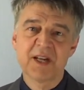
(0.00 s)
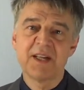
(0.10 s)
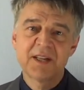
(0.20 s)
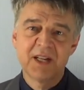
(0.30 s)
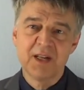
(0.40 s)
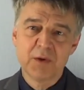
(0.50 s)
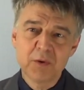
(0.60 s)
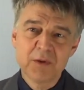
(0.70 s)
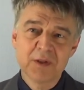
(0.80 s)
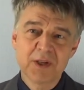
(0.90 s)
and
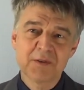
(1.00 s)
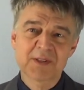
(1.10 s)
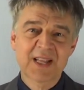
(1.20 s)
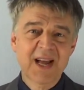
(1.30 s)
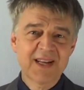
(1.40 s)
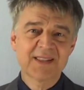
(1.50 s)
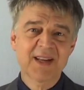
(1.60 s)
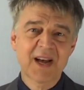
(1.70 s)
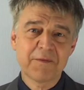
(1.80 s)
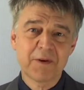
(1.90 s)
hello, you sly
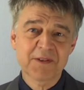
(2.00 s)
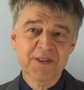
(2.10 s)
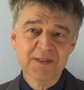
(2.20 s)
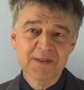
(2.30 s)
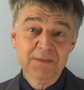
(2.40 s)
sci-foxes?